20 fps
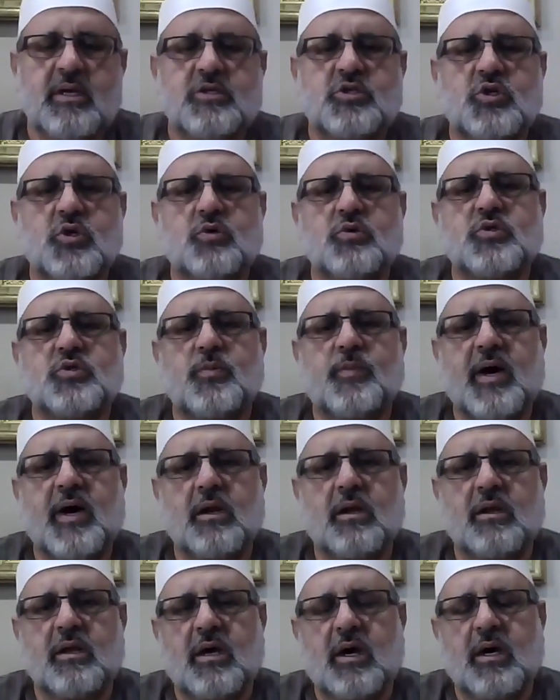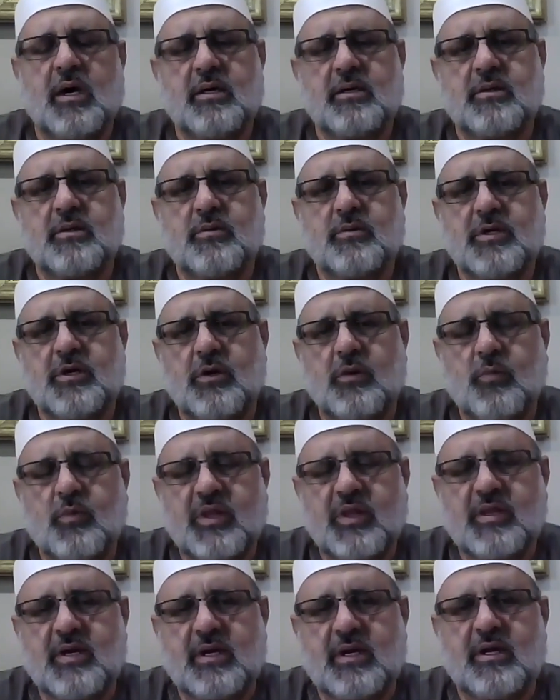So subhanallah,
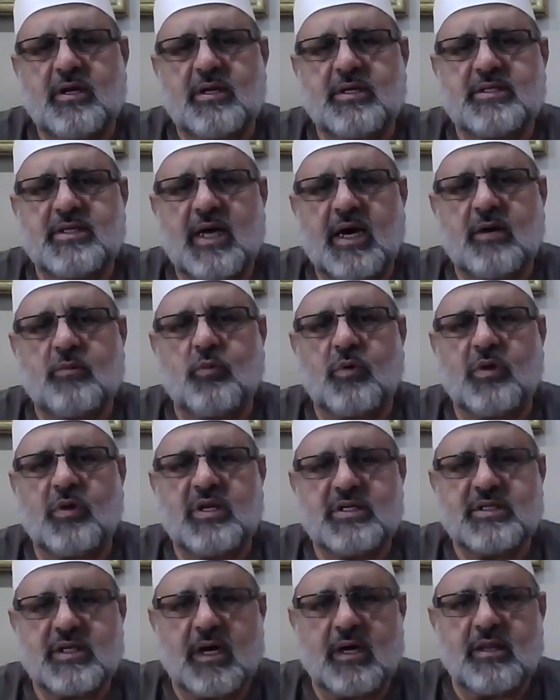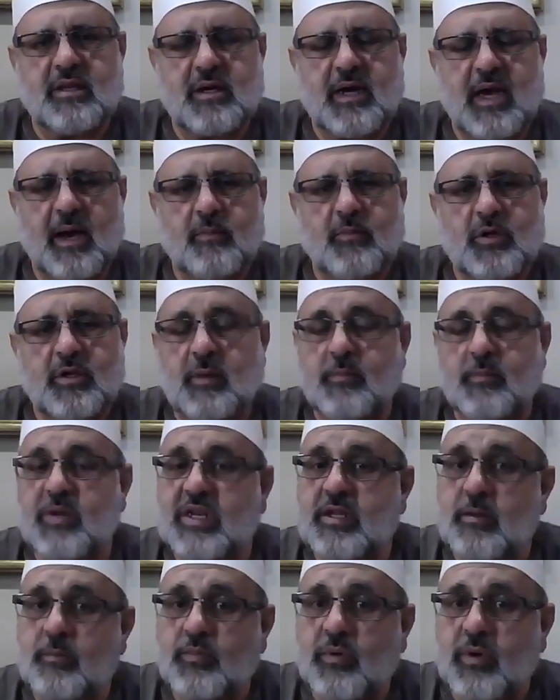what they did is that when they saw the camel, but
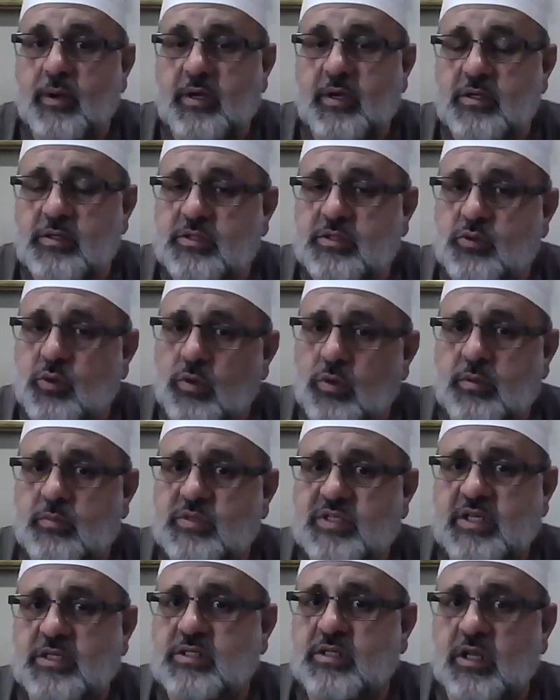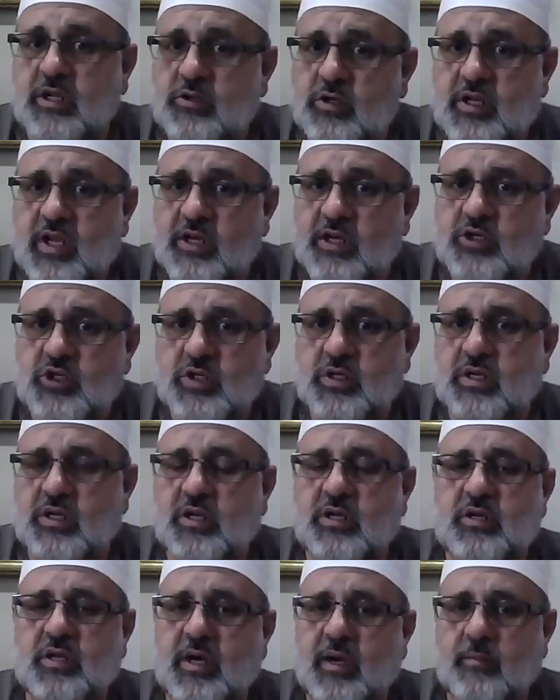he told them, he says, not to touch it,
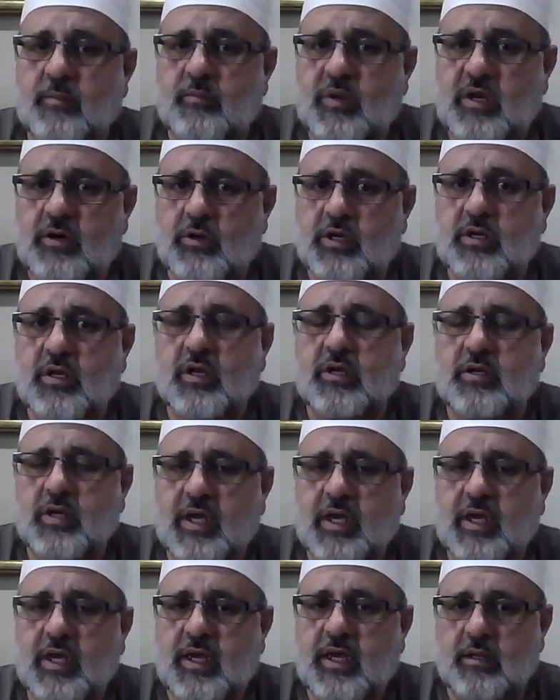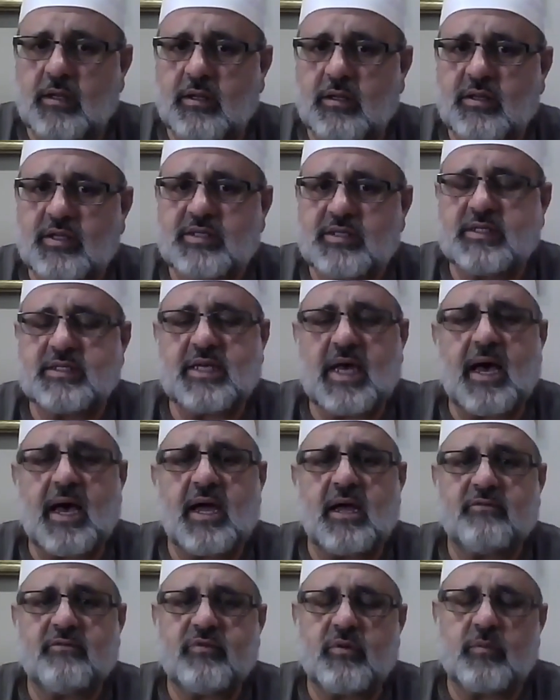not to come near it, not to kill it. This is
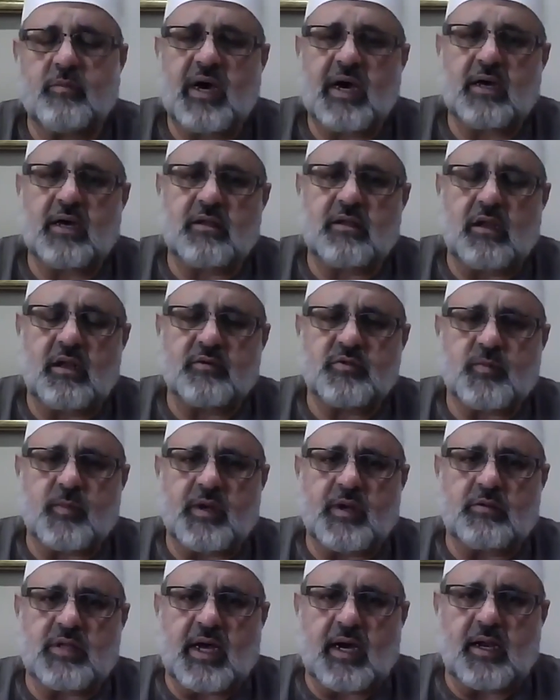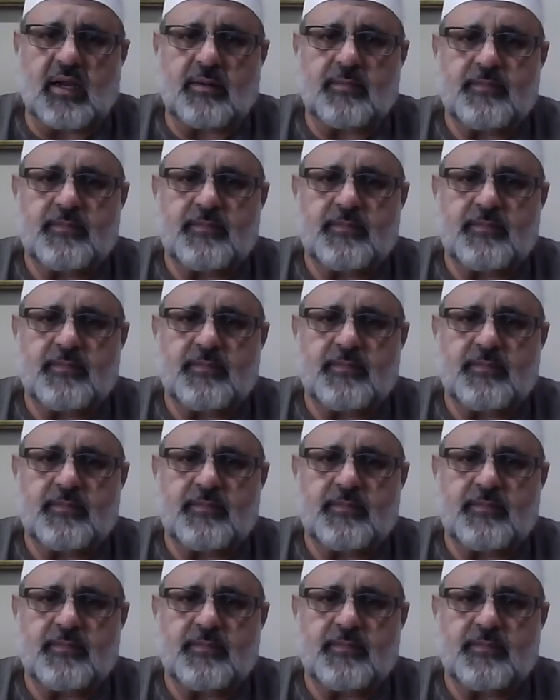ayah from ayah of Allah subhanahu wa ta'ala.